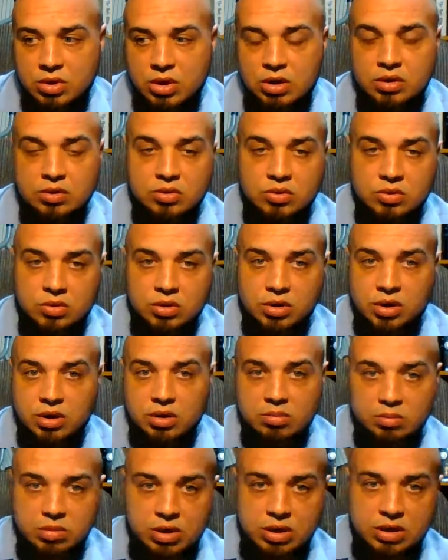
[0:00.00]
And He's going to
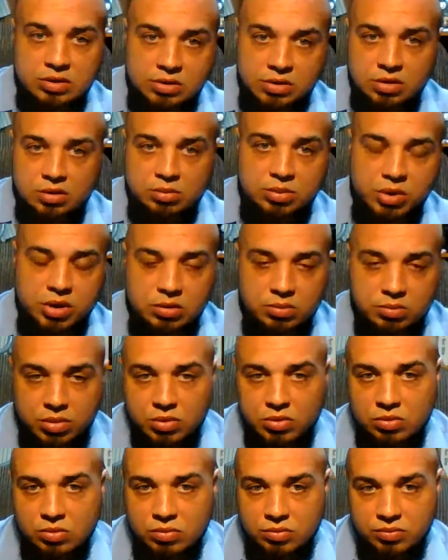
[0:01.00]
keep blessing the
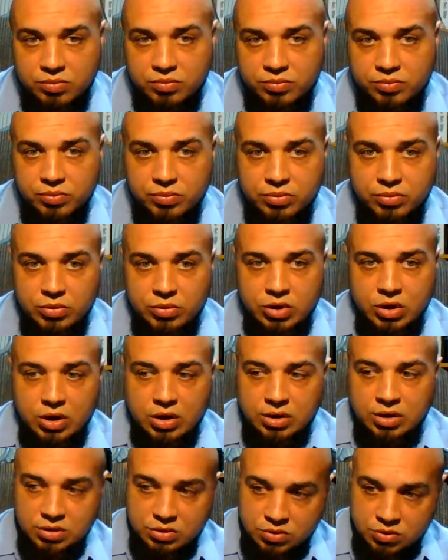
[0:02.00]
people.
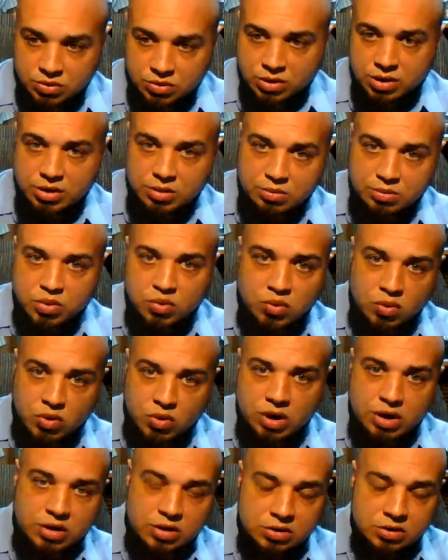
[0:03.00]
And He's going to keep
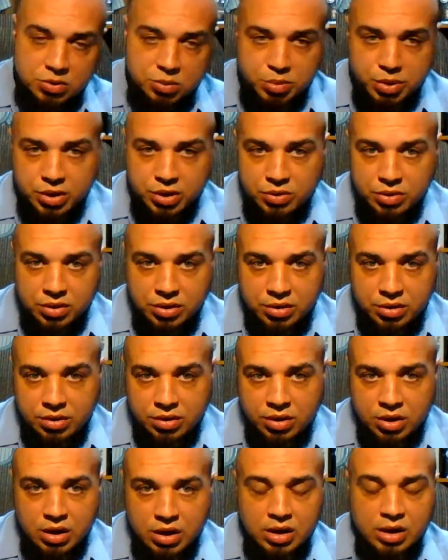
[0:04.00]
pouring out His Spirit.
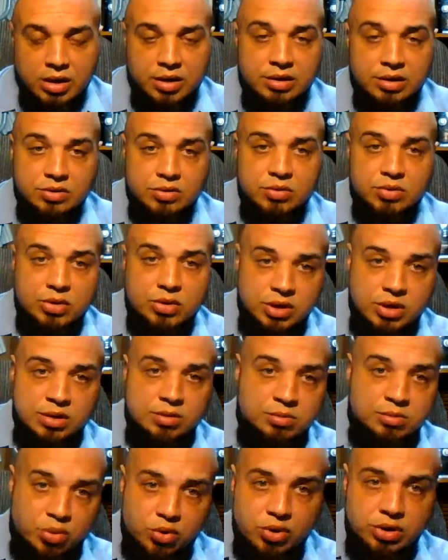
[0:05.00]
And He's going to
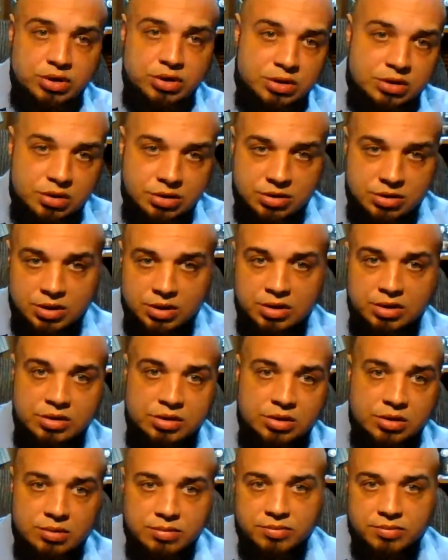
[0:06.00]
keep preaching and
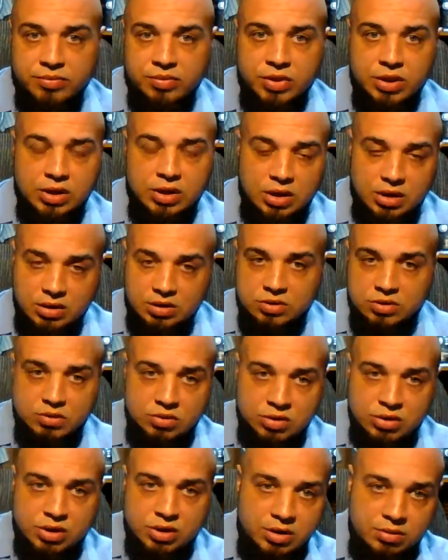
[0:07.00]
teaching. And He's
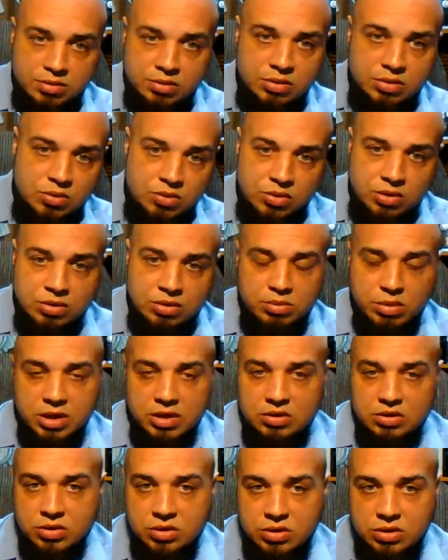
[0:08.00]
going to keep doing the
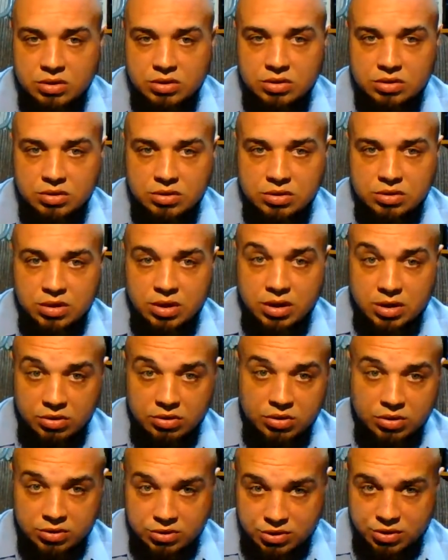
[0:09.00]
messages
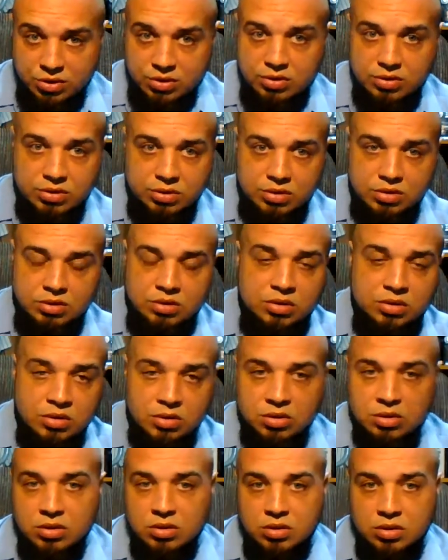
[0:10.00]
in the church
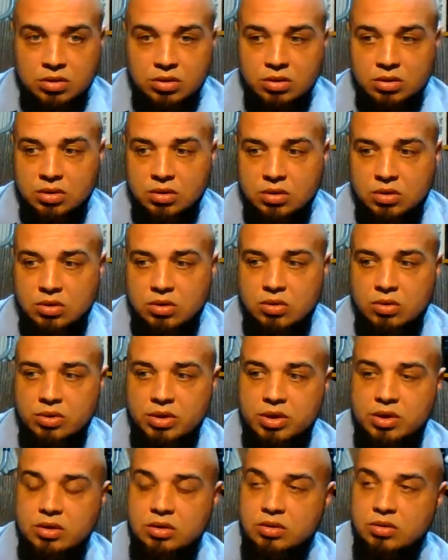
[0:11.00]
oh,
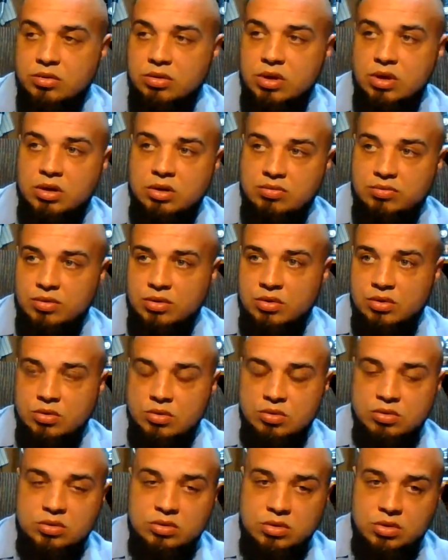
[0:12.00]
he could do that if the
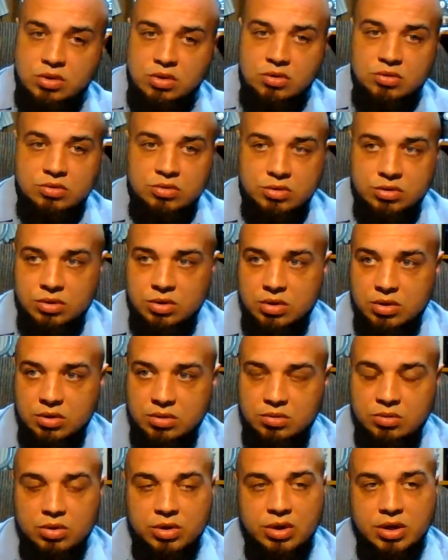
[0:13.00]
doors is closed or
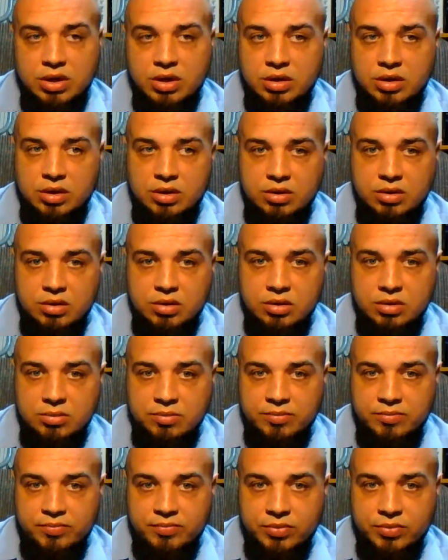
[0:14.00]
not. Well, yeah, he could.